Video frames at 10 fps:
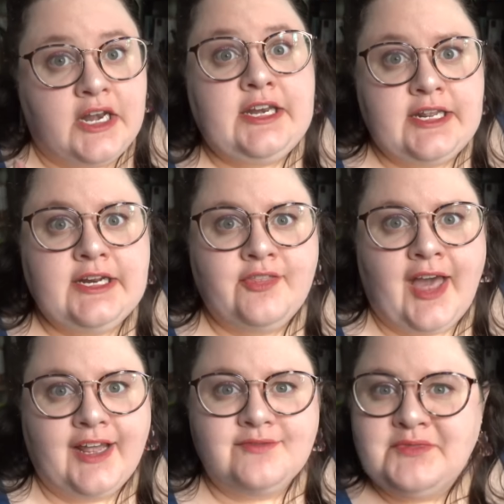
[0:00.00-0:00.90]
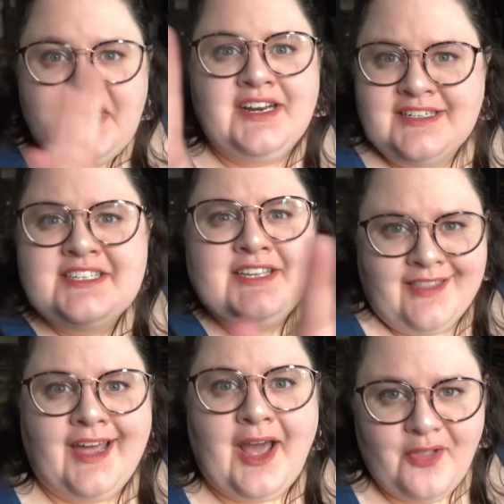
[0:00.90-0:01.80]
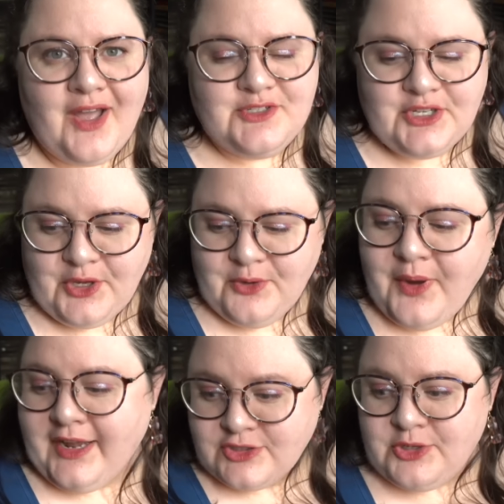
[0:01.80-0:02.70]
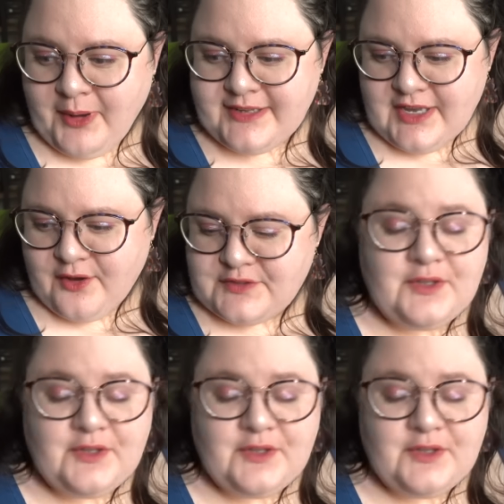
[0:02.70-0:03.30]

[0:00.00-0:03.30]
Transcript: needed that, needed to say that out loud to you and to myself.